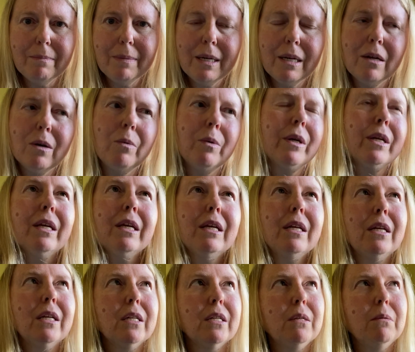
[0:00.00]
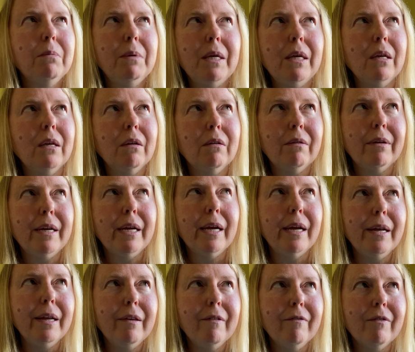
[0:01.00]
but I want to get into being
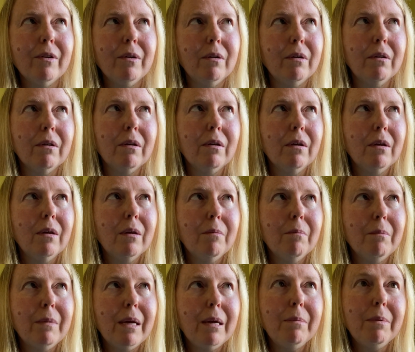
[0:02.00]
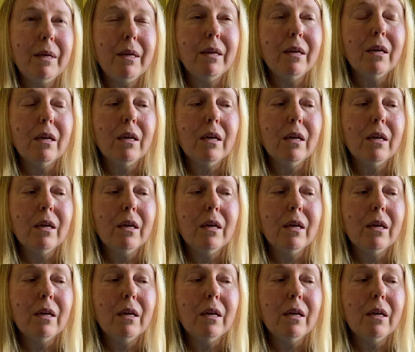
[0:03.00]
creative and maybe